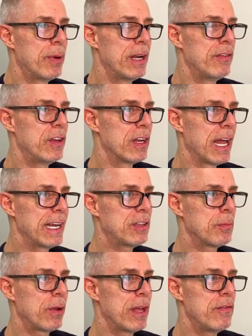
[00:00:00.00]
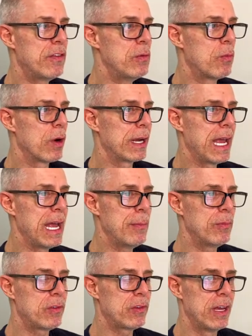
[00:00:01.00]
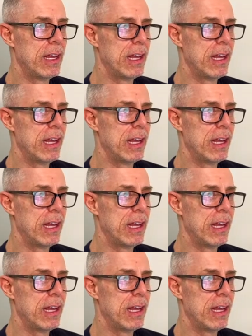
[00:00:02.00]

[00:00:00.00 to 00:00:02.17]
But if you'd like to play a few more games,